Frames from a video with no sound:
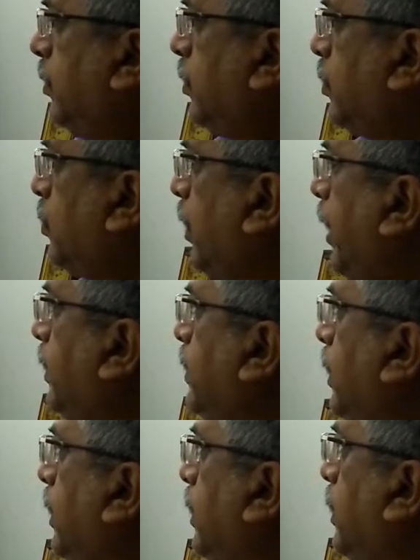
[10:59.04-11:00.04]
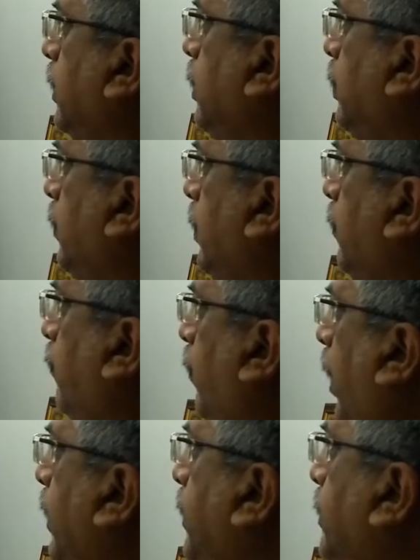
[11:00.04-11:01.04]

So I think you will find